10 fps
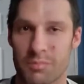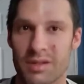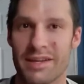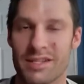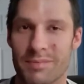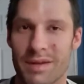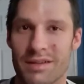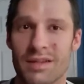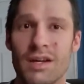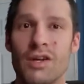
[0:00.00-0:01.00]

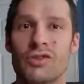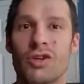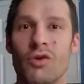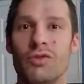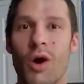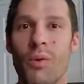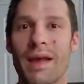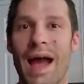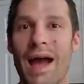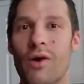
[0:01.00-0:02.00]
replacement. So
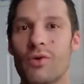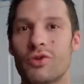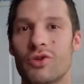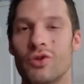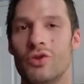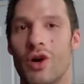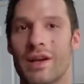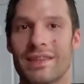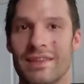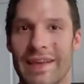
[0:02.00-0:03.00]
knowing how to
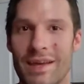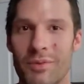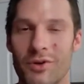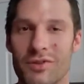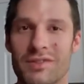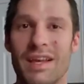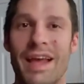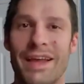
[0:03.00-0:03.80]
look at the labels